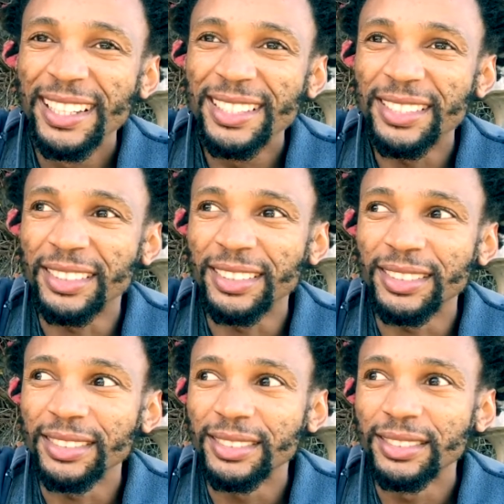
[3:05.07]
So,
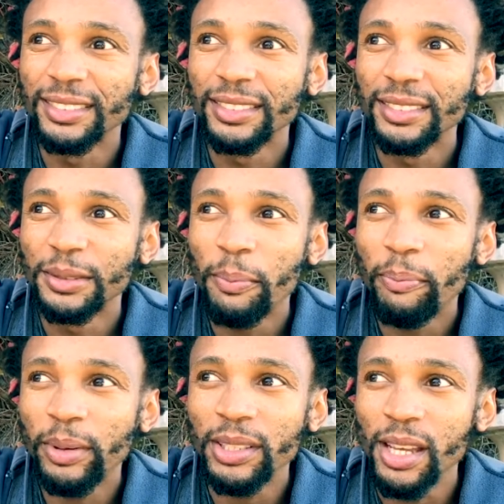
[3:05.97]

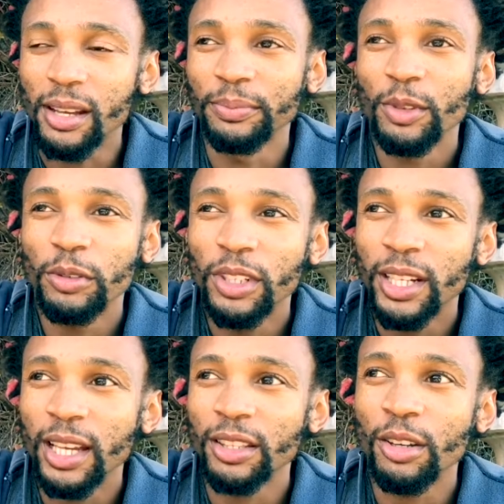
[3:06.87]
but yeah, we've not
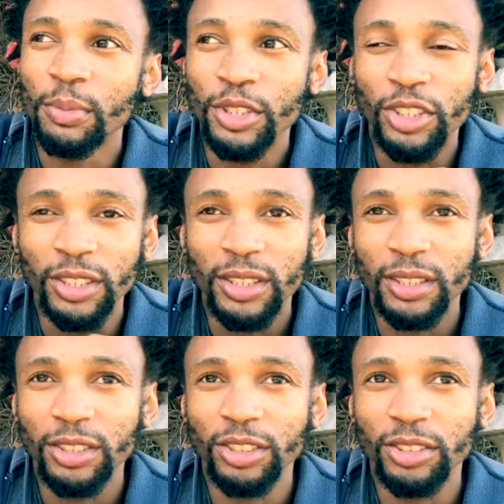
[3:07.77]
had the opportunity
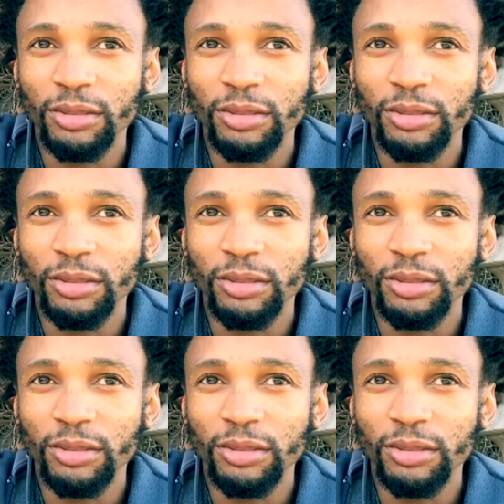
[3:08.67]
to